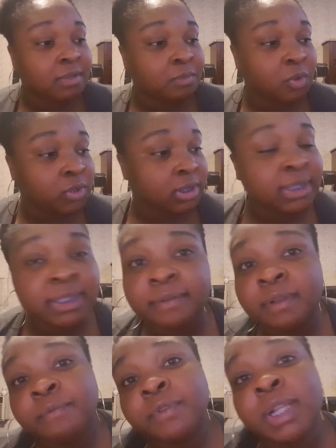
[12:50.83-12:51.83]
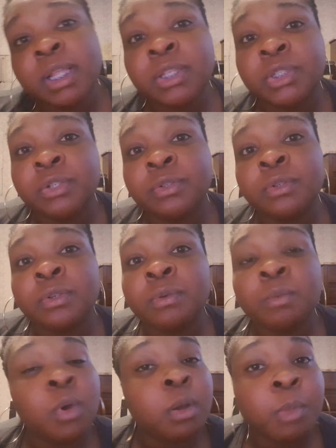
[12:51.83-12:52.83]
Most of these stuff come from Dollar
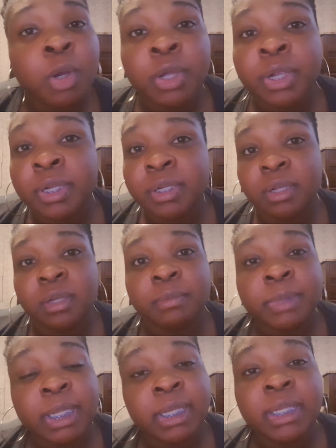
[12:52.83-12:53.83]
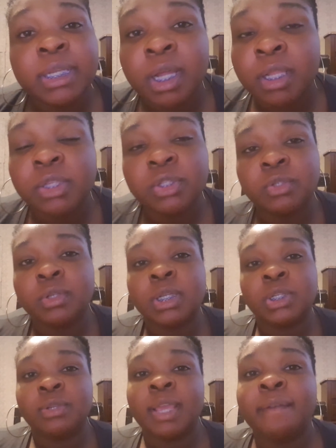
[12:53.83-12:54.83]
General, Walmart, any dollar store
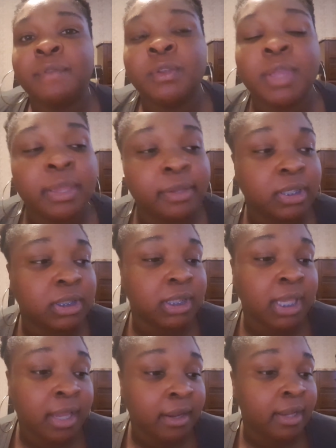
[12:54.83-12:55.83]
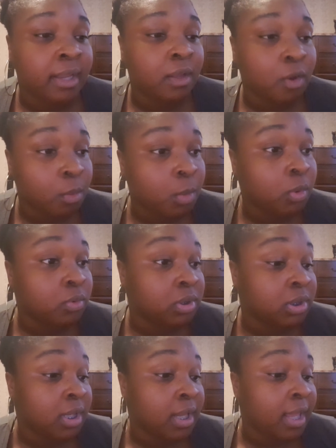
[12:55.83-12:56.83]
that you have in your area should carry
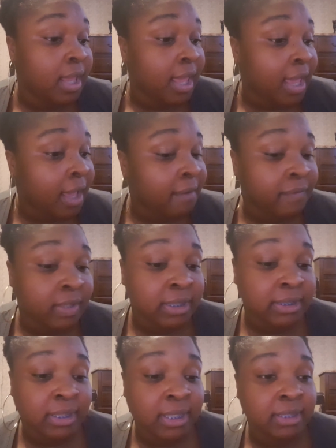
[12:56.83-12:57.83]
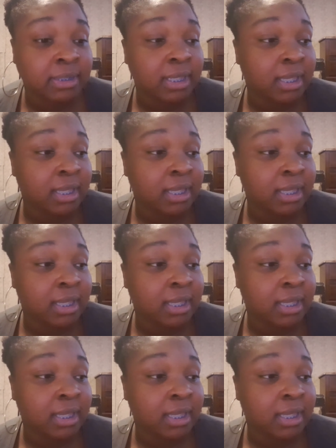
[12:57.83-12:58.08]
almost half of these things.